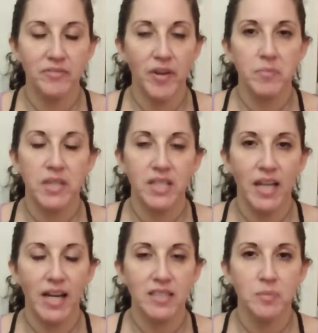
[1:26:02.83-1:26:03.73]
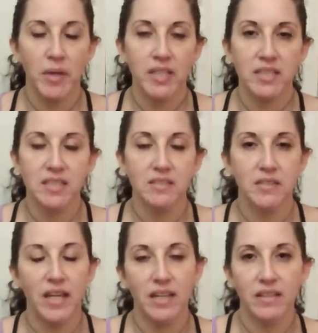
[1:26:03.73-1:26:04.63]
feminine aspects and
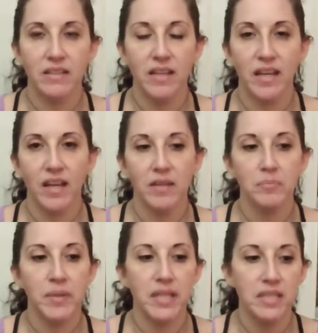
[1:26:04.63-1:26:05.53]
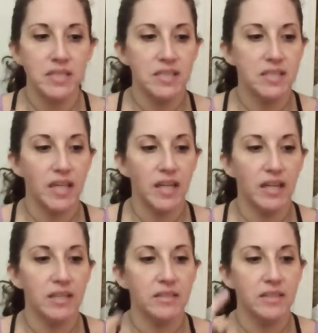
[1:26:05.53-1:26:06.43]
beings
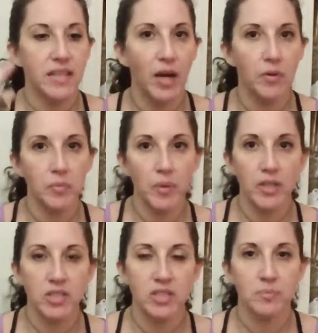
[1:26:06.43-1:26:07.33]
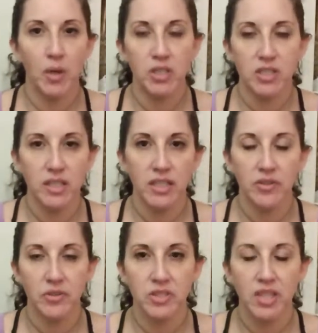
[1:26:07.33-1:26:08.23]
and counterparts on the
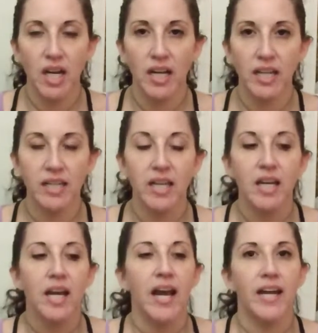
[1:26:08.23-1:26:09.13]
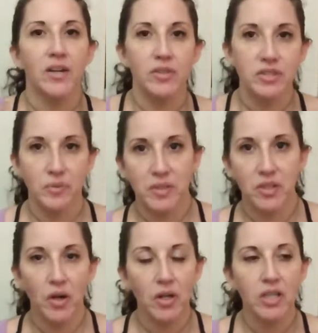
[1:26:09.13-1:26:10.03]
other side, and also
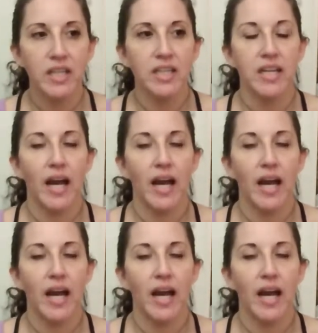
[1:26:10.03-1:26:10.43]
incarnate.